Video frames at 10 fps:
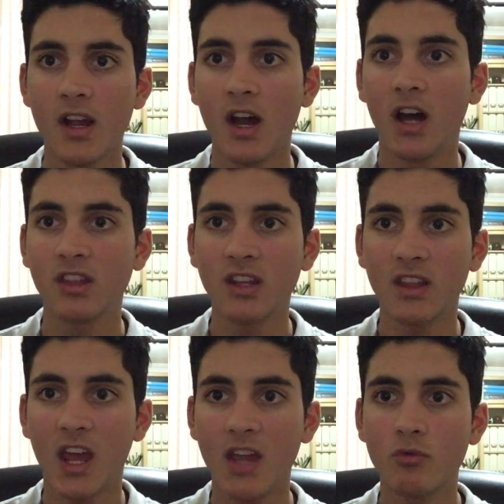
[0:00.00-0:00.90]
I think
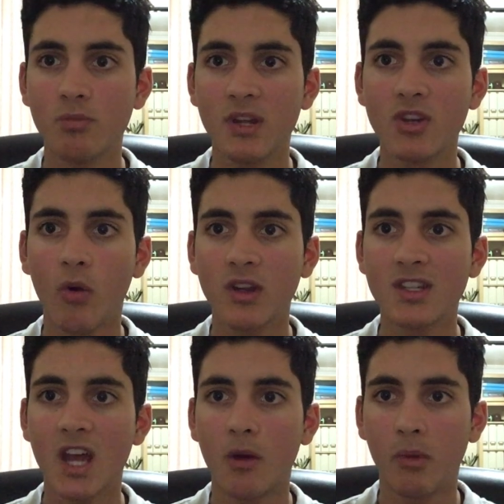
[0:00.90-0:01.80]
the heat would be going
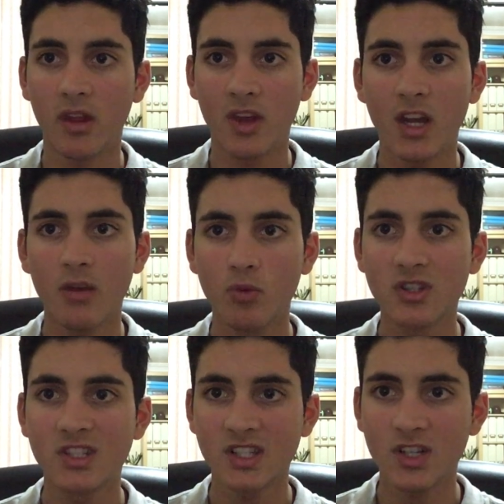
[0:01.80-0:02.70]
down by then. There
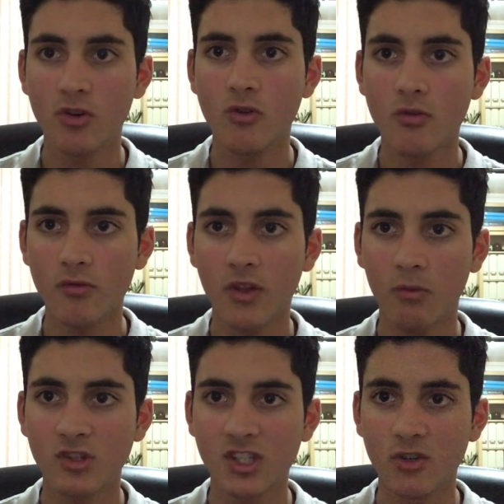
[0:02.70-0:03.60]
would still
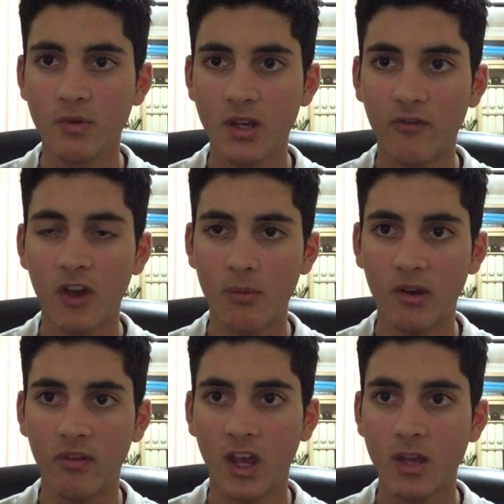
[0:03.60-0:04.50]
be a fair bit
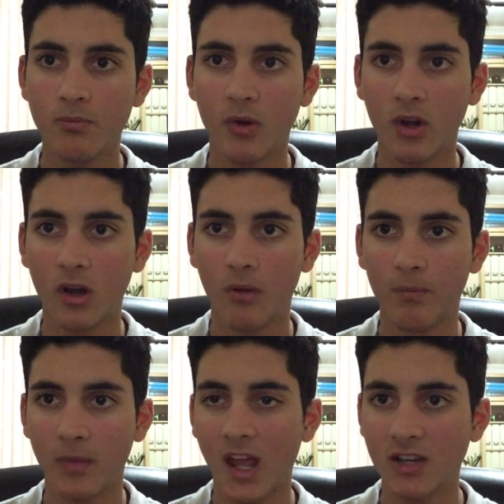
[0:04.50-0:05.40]
of heat, but
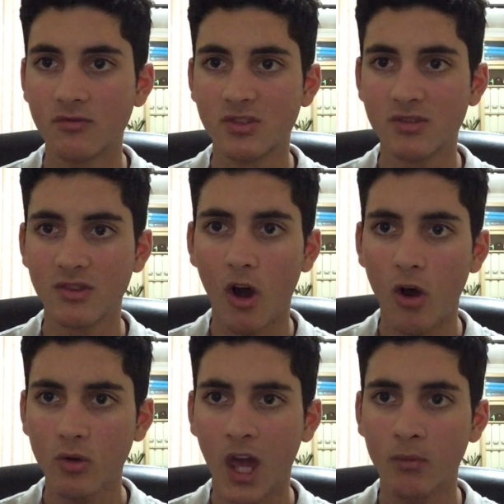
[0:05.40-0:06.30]
and the
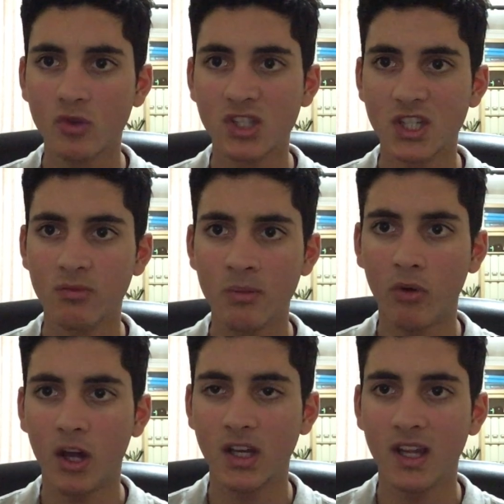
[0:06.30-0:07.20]
whole game would still be
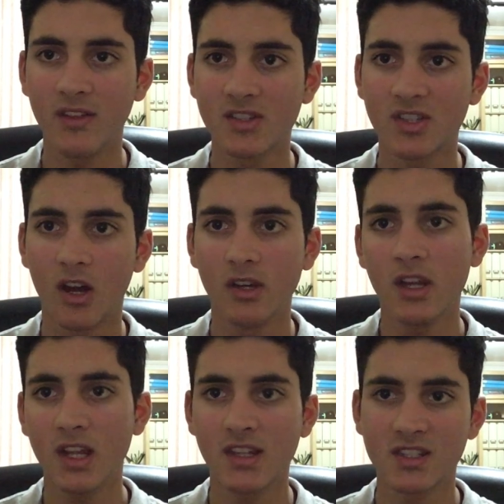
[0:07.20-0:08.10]
played in the
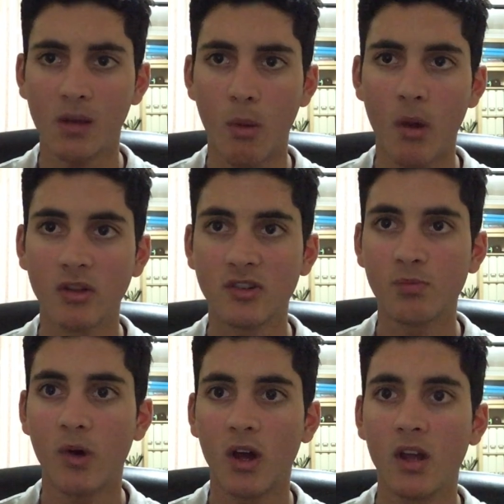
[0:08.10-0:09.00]
sun in the summer months,
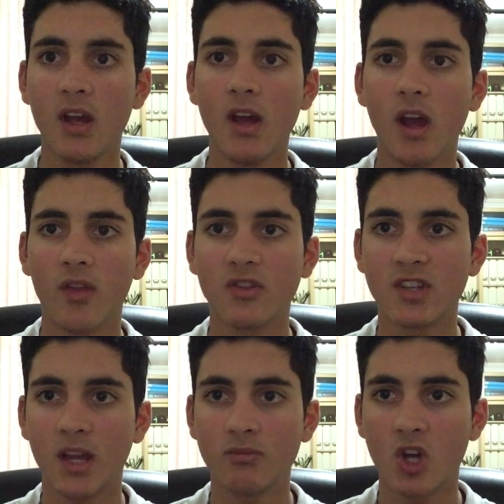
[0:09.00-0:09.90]
but at the
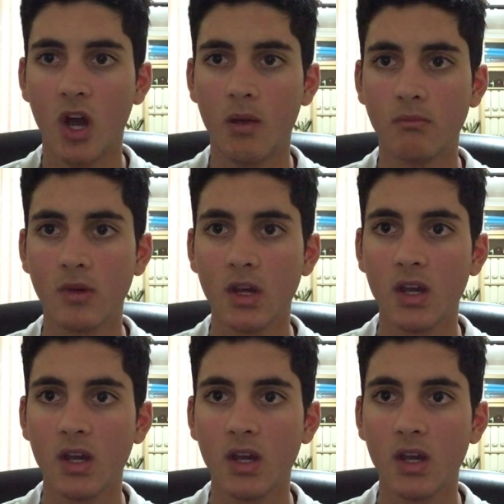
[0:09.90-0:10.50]
same time,